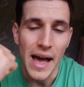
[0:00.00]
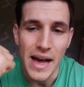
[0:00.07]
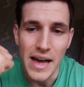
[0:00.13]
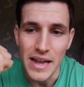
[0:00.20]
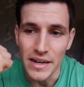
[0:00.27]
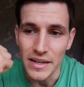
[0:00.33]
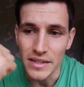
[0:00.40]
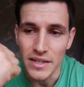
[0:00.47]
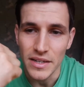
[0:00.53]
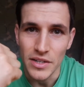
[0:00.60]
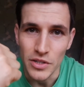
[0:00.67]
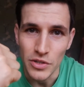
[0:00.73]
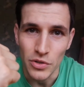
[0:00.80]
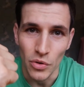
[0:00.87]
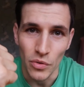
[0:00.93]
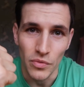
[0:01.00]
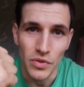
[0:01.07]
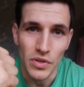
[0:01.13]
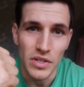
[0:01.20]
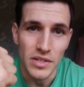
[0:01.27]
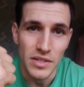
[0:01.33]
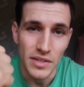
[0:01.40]
and sort
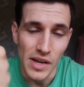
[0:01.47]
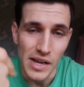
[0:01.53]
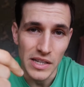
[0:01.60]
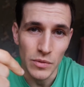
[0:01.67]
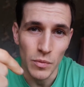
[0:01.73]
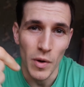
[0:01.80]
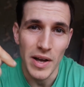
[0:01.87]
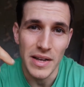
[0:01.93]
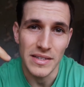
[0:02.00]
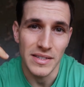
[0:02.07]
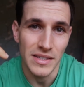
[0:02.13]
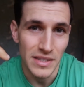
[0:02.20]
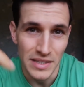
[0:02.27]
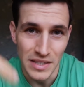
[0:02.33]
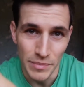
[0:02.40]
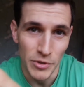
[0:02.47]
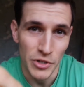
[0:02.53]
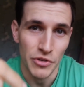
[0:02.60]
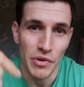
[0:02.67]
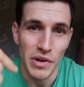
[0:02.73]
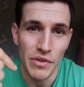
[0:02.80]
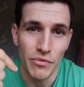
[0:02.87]
of size-wise
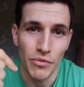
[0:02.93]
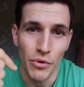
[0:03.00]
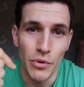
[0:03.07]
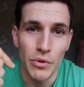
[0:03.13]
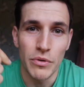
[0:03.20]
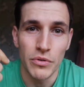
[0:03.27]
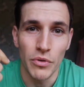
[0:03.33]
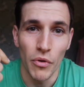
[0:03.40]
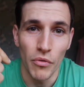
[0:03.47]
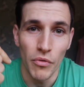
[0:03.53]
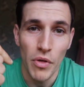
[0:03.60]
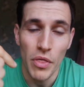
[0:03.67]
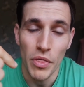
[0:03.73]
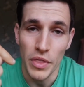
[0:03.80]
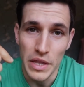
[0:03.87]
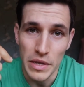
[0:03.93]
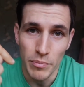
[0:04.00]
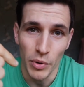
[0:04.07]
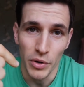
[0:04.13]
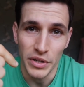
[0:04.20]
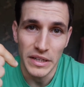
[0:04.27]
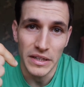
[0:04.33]
symmetry through sort of the
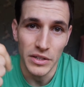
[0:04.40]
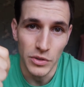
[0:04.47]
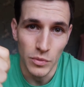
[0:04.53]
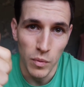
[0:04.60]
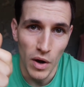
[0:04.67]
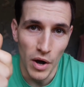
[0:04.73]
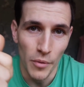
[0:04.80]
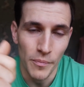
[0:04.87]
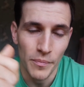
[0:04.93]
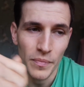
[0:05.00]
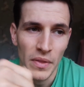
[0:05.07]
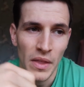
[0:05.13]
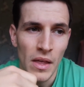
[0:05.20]
body as well.